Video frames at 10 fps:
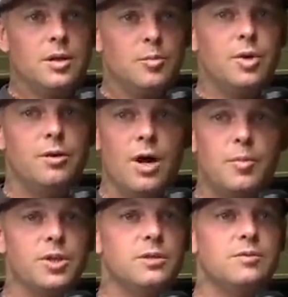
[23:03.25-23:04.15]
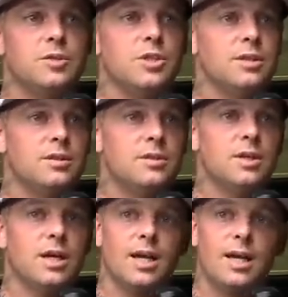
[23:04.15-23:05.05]
P Rod believes in Jesus,
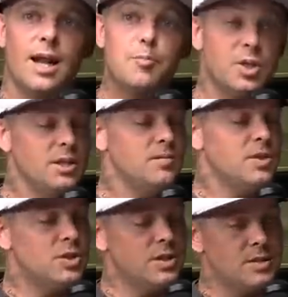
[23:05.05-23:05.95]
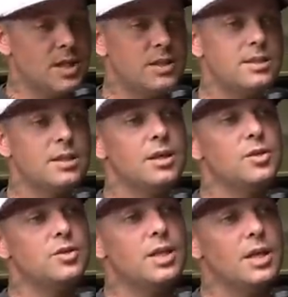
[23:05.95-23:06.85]
like, and I believed in Jesus. I just didn't
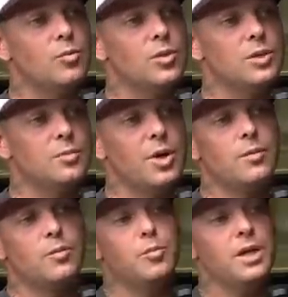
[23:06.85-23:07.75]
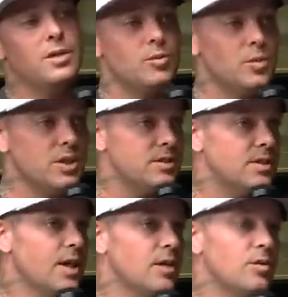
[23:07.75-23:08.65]
understand what the Bible meant or what it
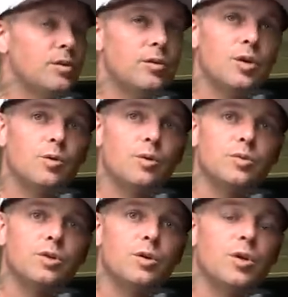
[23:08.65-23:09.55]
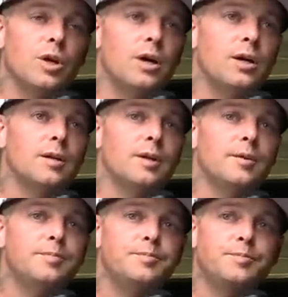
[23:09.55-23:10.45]
said or, yeah, yeah, or what yeah. was going on,
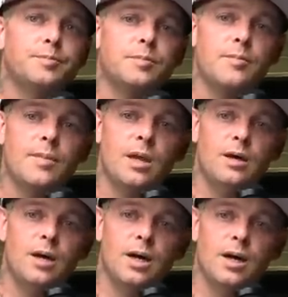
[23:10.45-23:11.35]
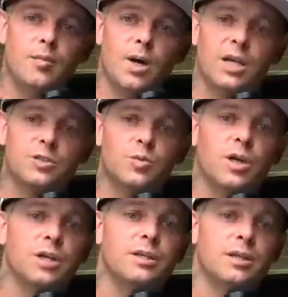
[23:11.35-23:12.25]
and um, I just
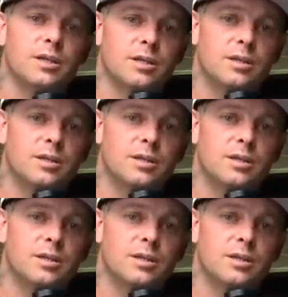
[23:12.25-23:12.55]
wanted to